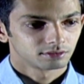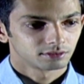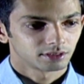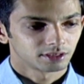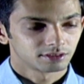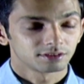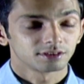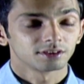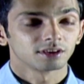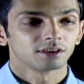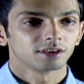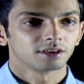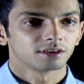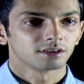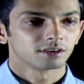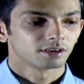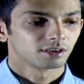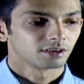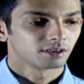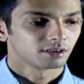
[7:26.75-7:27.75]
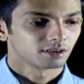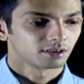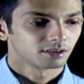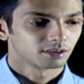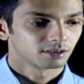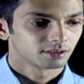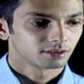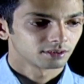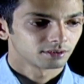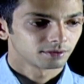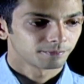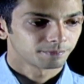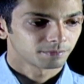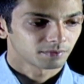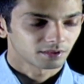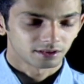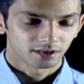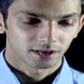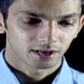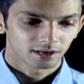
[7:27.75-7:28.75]
that's really, really
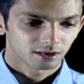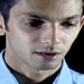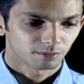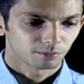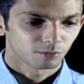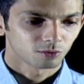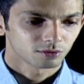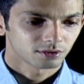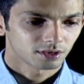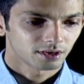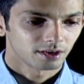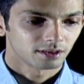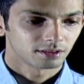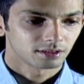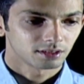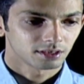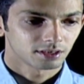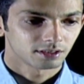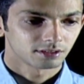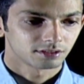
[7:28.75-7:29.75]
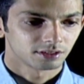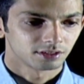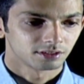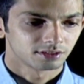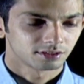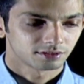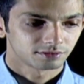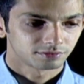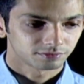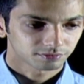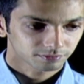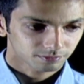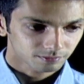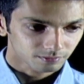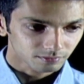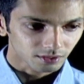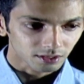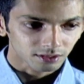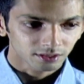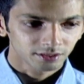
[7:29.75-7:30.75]
great, and more than anything else, his
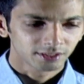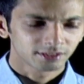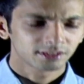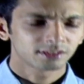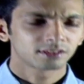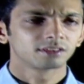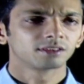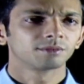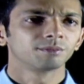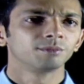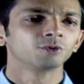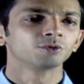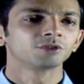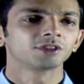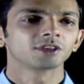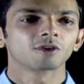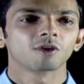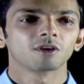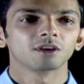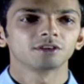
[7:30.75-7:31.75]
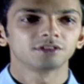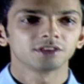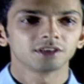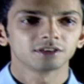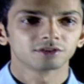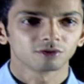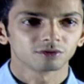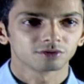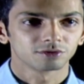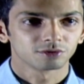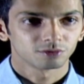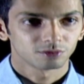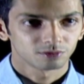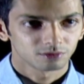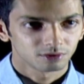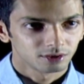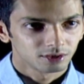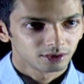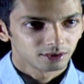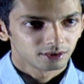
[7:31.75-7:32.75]
musicology is also
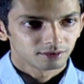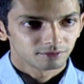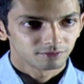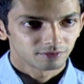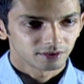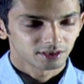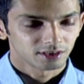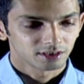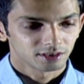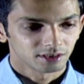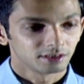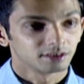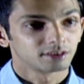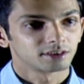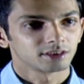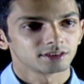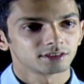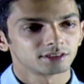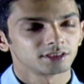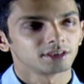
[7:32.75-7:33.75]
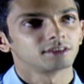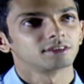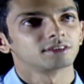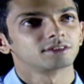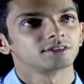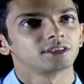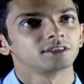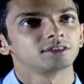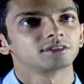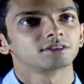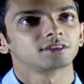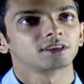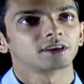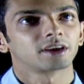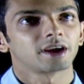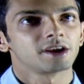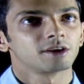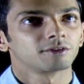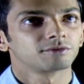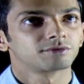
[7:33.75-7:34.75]
very interesting, in the sense the
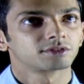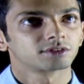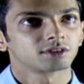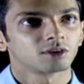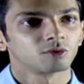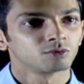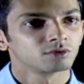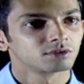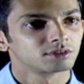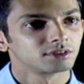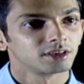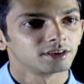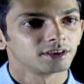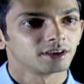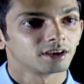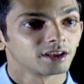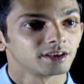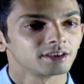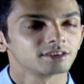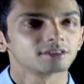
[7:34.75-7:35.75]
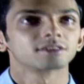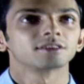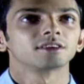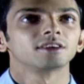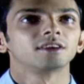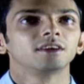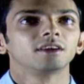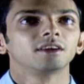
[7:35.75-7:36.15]
kind of sounds that he likes,